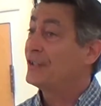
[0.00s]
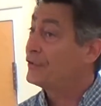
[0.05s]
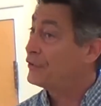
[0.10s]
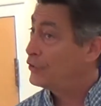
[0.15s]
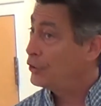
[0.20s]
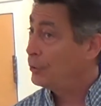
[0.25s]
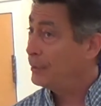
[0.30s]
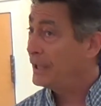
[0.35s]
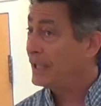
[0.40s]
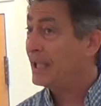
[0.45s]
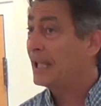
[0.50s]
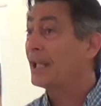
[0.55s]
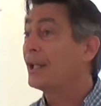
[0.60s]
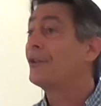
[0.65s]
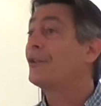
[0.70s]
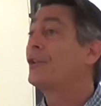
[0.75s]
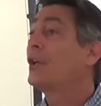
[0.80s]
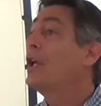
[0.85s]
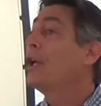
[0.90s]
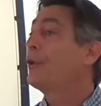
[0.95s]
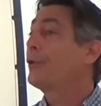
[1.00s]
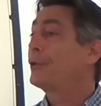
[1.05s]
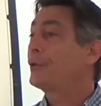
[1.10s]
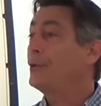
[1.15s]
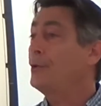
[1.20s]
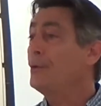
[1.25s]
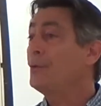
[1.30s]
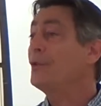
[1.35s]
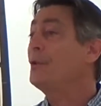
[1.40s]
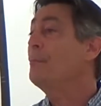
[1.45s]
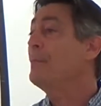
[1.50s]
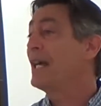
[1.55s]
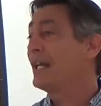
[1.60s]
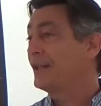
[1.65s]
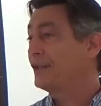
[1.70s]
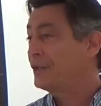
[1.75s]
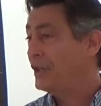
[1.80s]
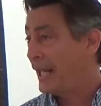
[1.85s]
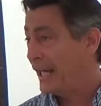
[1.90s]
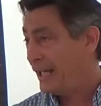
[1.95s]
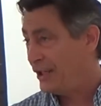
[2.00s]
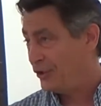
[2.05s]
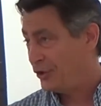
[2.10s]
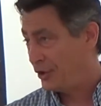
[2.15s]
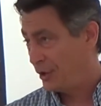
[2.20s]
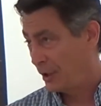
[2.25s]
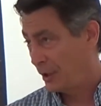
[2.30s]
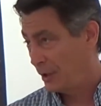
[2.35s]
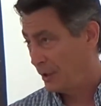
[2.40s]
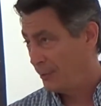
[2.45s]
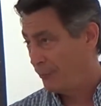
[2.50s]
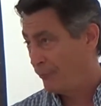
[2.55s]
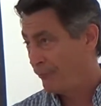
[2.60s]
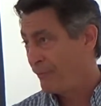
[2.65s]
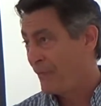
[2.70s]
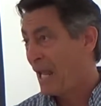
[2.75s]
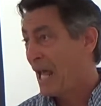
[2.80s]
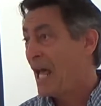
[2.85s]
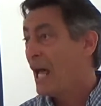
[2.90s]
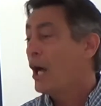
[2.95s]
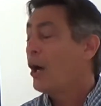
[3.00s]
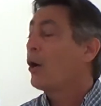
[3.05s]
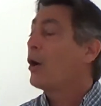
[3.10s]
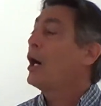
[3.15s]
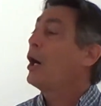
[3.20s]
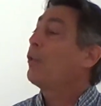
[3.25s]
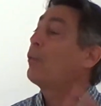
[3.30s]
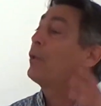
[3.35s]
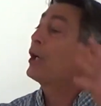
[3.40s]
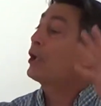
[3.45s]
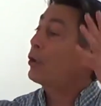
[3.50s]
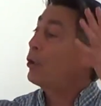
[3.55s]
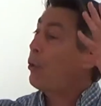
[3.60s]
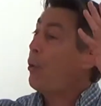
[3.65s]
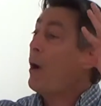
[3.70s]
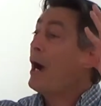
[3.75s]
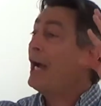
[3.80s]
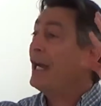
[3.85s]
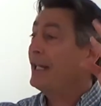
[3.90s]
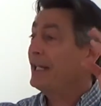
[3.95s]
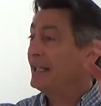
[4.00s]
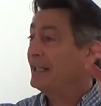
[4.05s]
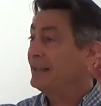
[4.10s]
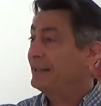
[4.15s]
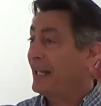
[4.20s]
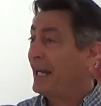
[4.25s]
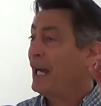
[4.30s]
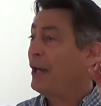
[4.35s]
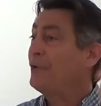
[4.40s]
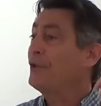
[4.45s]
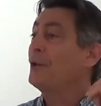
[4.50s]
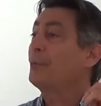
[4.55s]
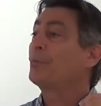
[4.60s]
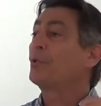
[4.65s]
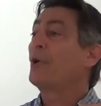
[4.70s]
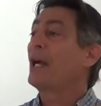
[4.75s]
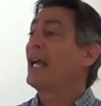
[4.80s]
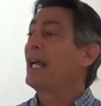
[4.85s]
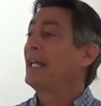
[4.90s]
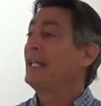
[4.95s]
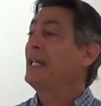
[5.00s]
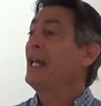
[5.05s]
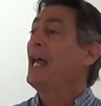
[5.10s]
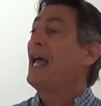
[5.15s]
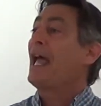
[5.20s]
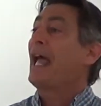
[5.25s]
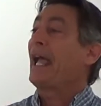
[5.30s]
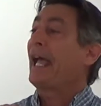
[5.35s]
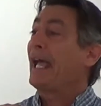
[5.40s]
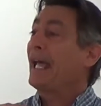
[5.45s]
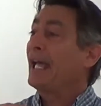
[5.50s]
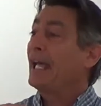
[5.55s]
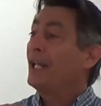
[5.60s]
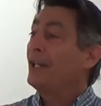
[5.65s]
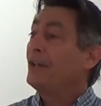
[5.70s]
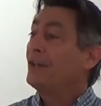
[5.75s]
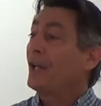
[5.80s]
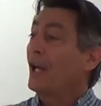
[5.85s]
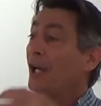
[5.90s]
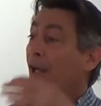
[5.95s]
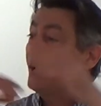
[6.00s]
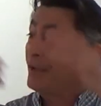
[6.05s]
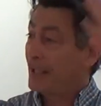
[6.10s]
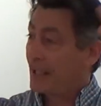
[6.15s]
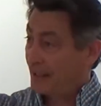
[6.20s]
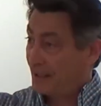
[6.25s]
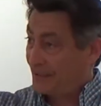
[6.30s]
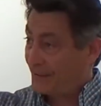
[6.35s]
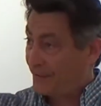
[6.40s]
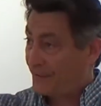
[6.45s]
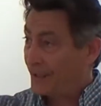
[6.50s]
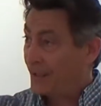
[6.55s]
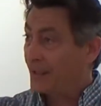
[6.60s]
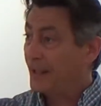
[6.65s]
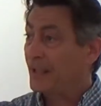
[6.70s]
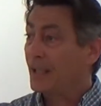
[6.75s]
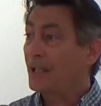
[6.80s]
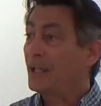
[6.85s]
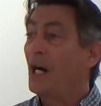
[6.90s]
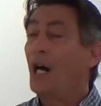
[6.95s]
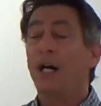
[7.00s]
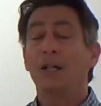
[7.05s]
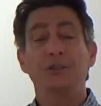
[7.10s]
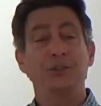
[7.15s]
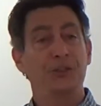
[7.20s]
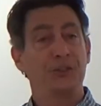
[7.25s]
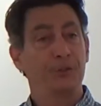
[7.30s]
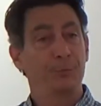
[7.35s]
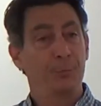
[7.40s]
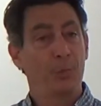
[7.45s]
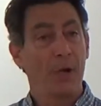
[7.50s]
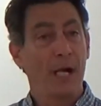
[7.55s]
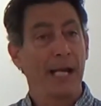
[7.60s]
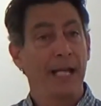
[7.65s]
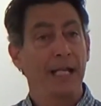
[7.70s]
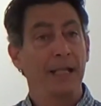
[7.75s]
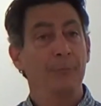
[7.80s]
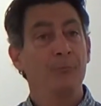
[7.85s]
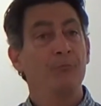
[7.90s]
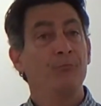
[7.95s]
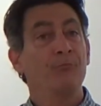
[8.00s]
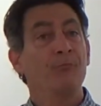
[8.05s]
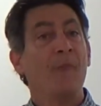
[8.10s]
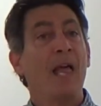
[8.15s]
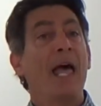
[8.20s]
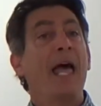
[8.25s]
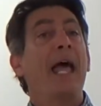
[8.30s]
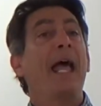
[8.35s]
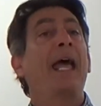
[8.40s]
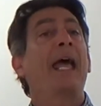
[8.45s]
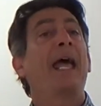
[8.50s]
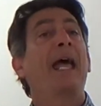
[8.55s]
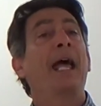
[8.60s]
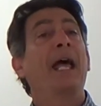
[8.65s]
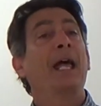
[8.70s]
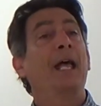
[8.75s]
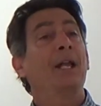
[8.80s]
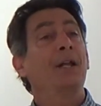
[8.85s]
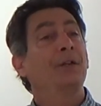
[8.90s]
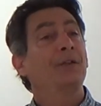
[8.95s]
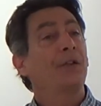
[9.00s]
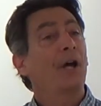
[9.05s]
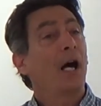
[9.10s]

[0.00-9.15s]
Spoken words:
is doing is through the meditation, we're quieting down the brain and at least the conscious brain, and